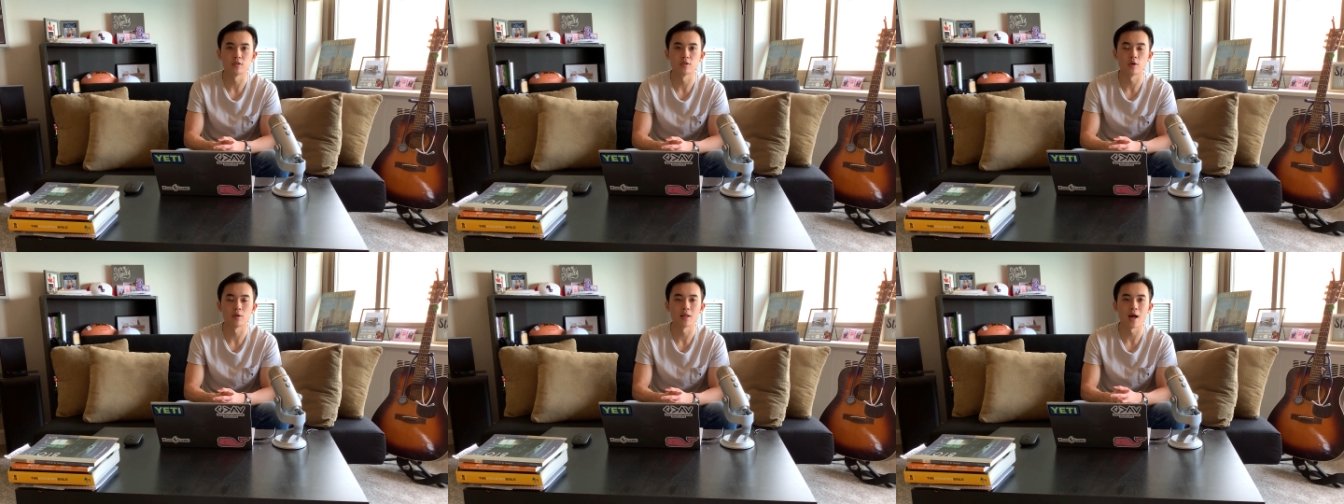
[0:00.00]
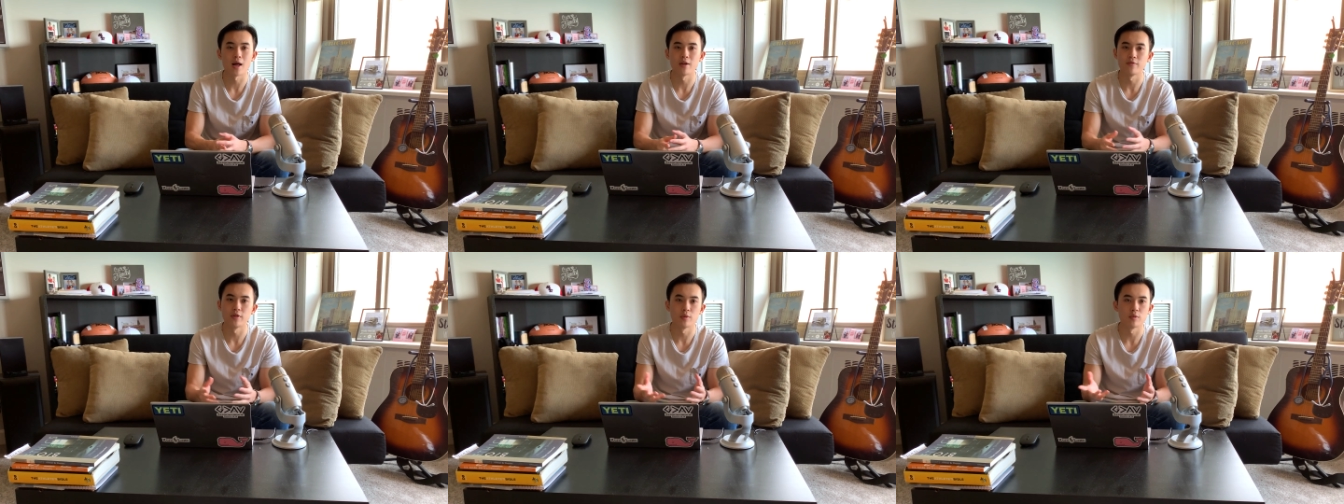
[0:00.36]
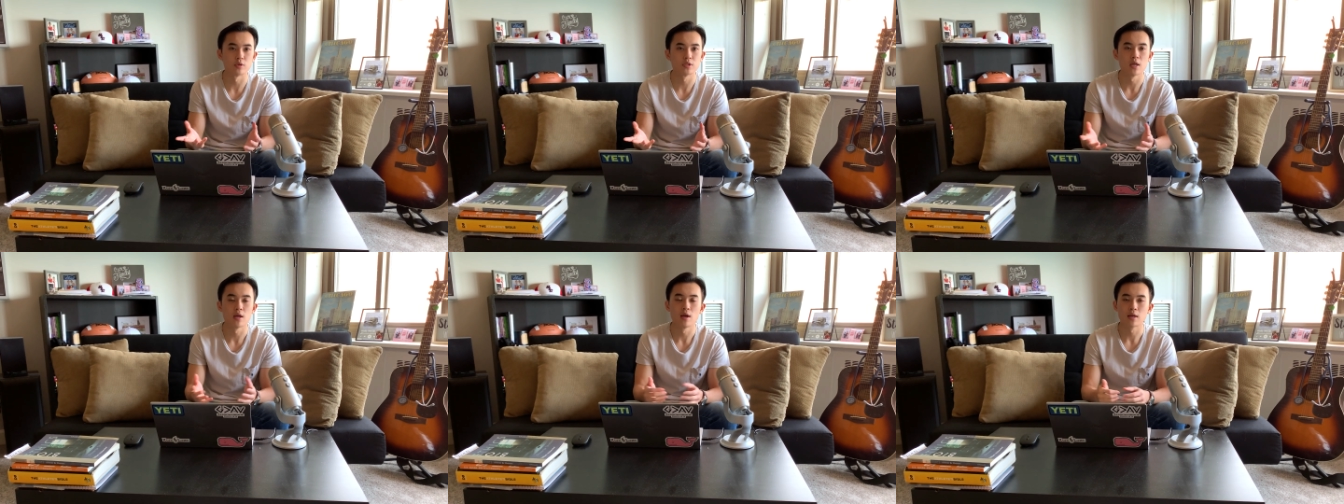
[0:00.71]
You know, a lot of it
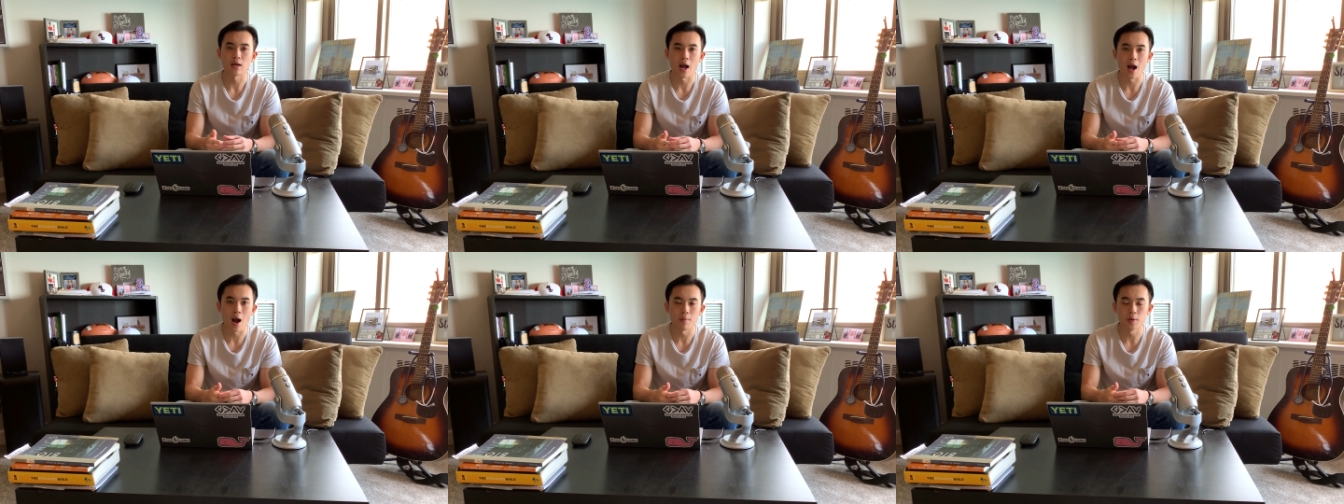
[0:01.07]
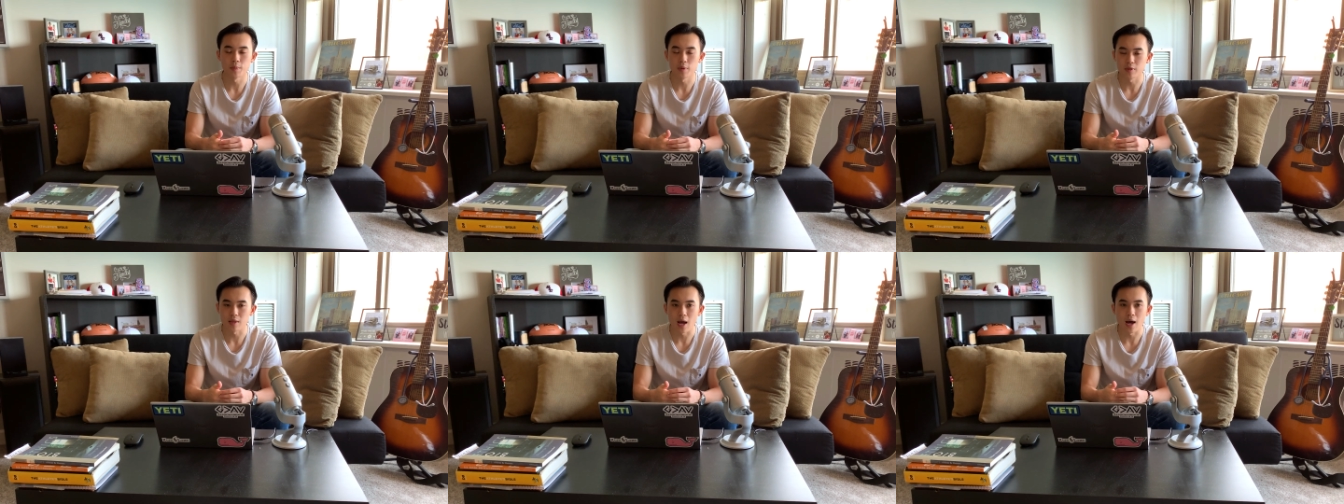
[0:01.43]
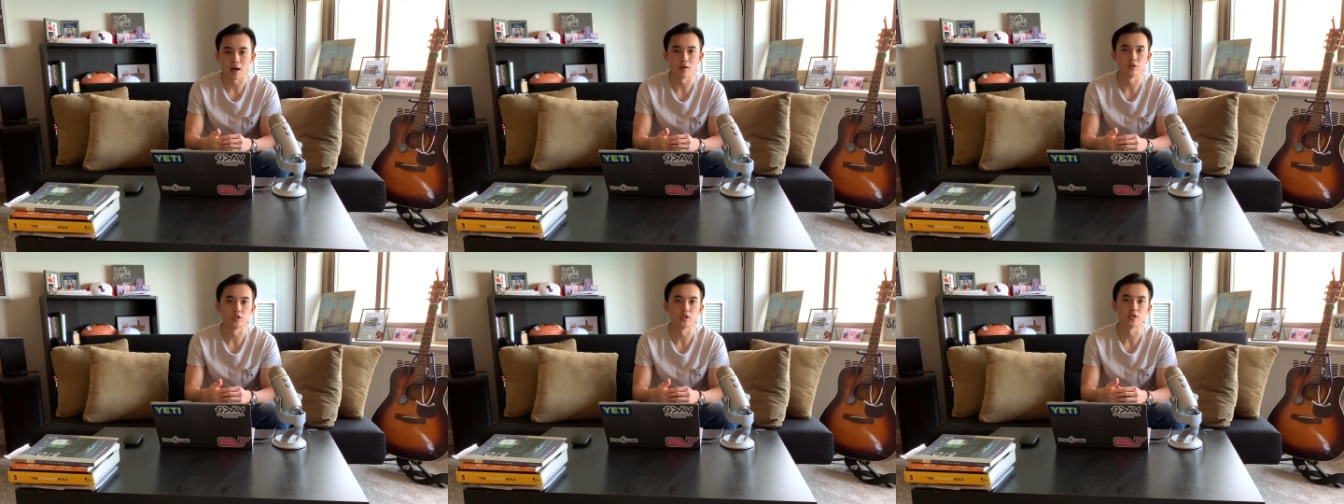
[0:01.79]
was common
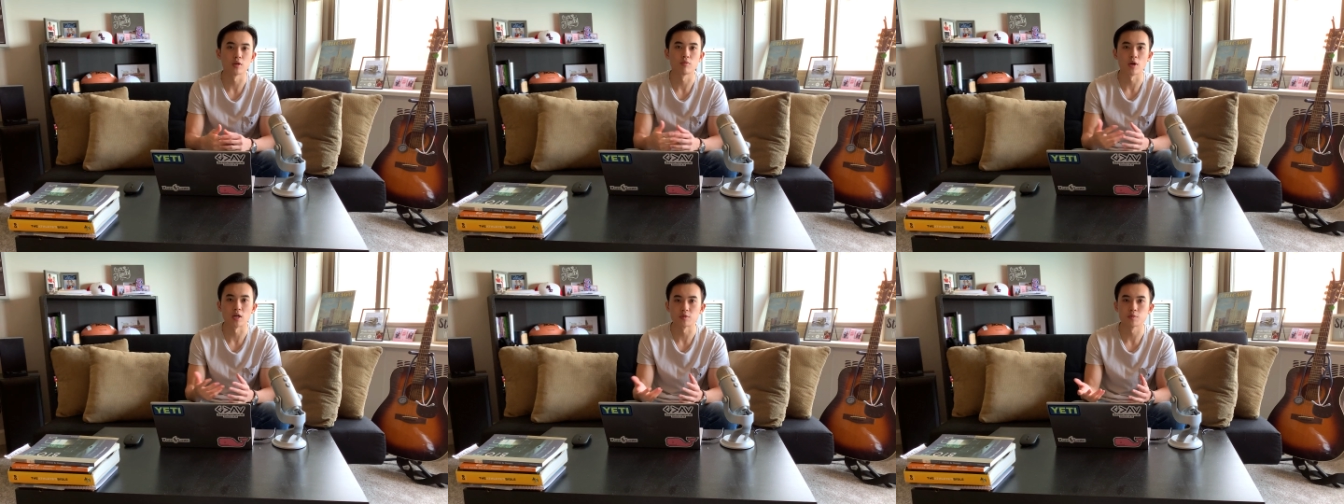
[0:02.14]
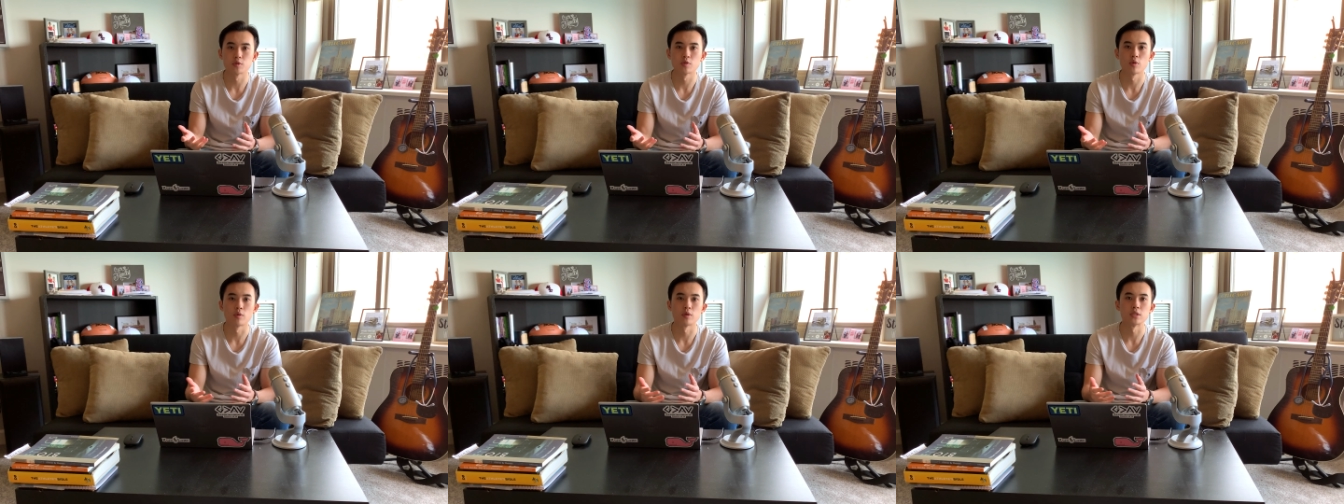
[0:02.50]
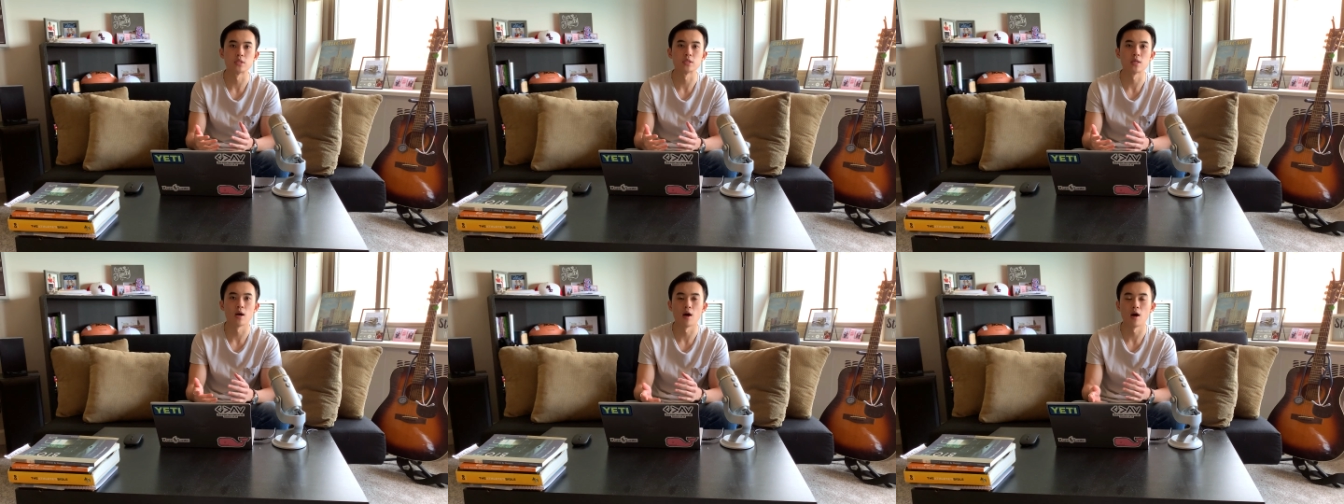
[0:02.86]
pathologies like respiratory
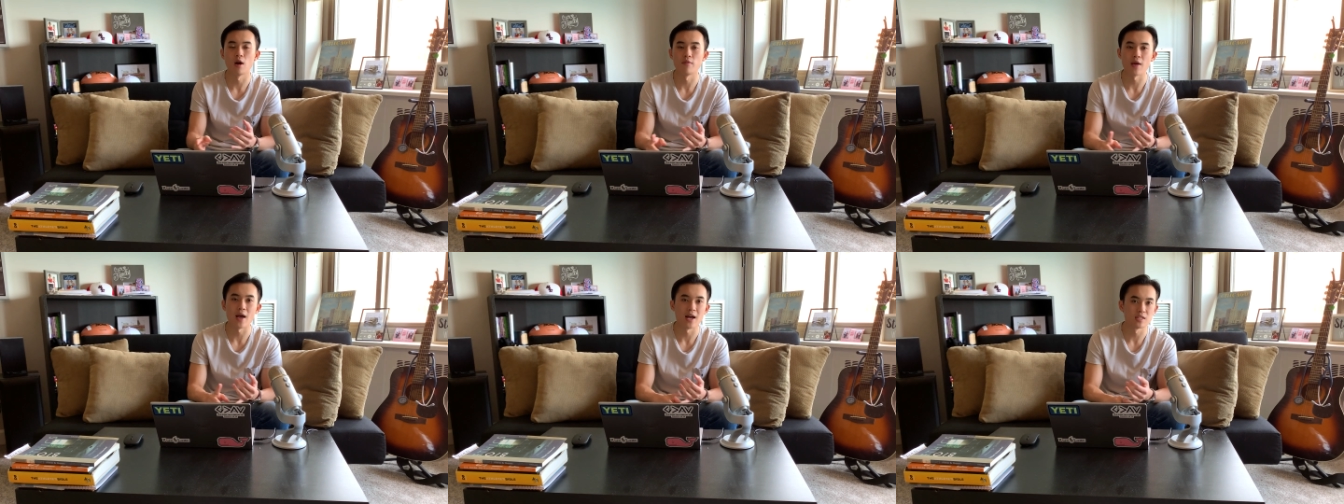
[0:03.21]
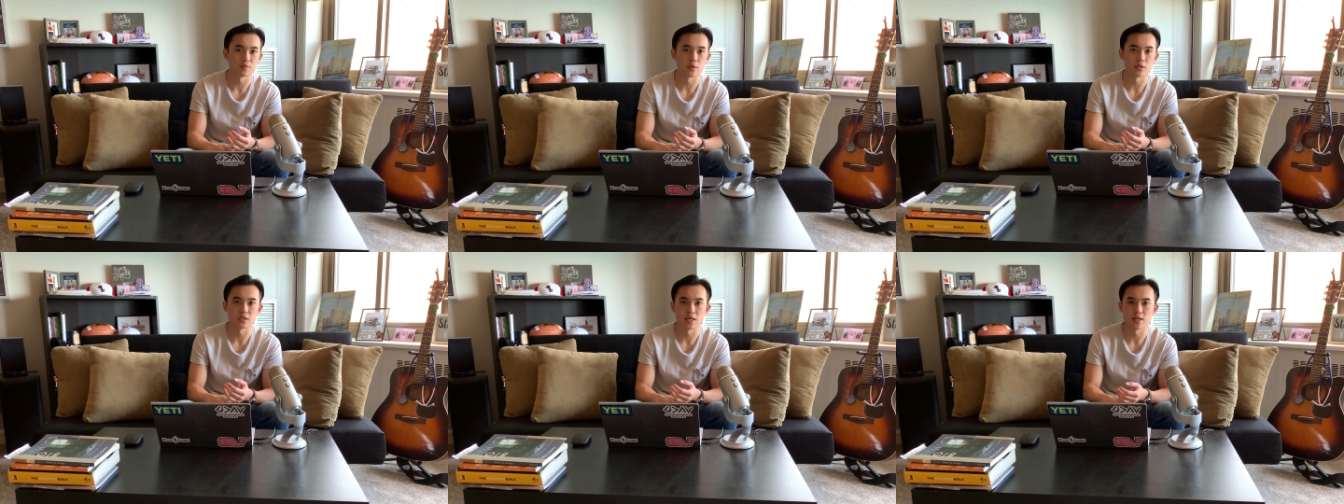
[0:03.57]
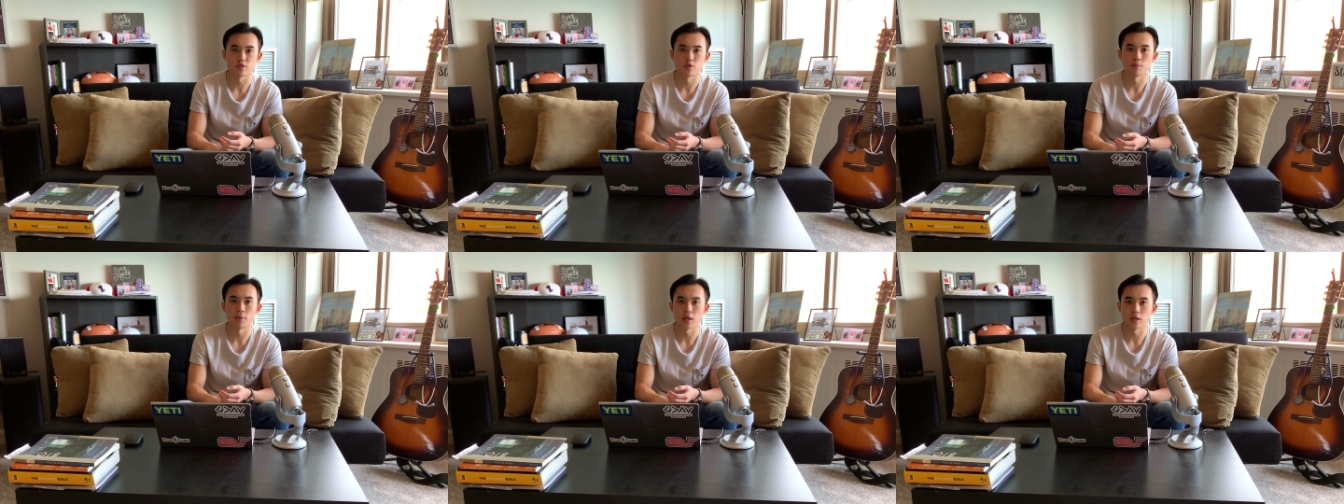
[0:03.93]
stuff, asthma
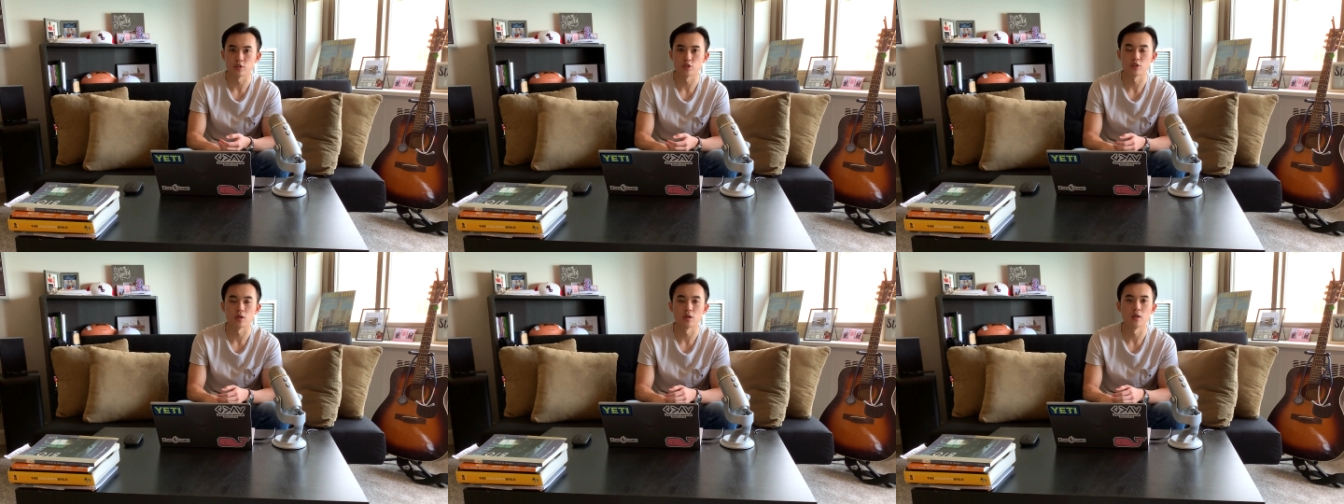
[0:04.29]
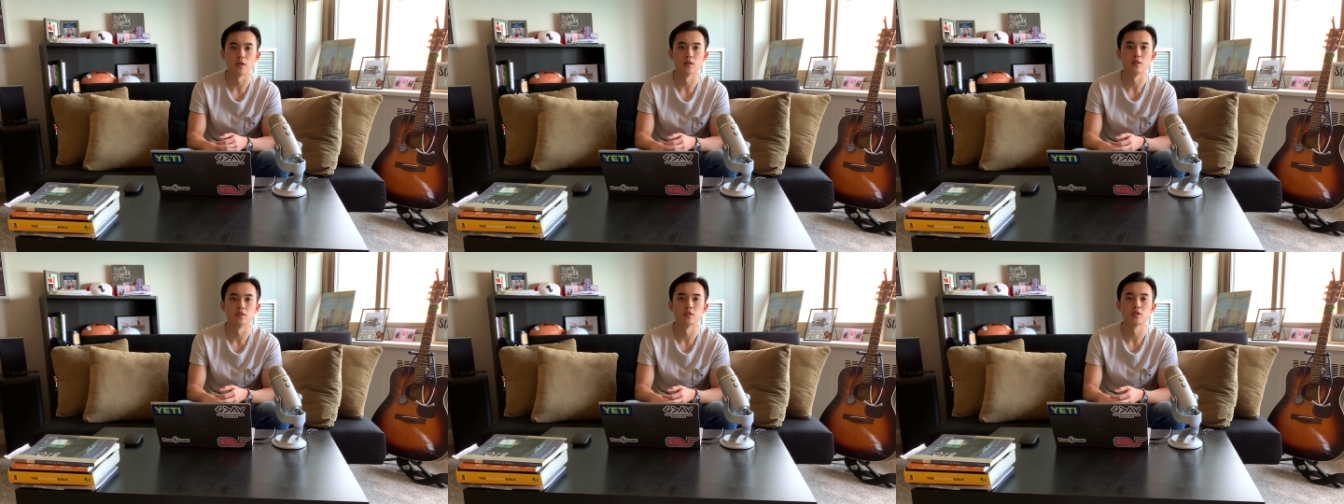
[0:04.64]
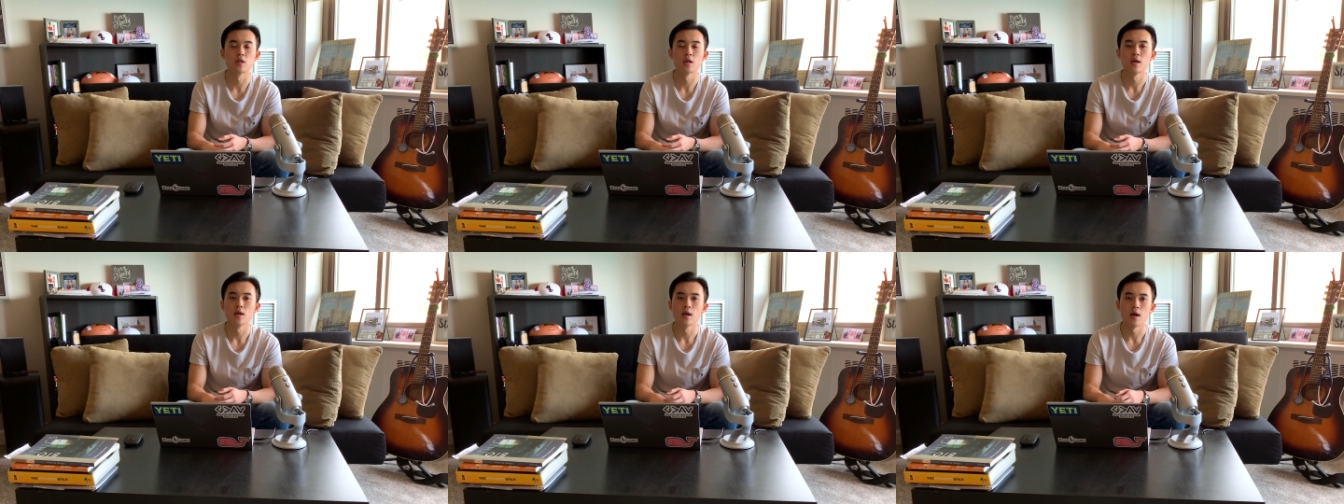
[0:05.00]
exacerbations,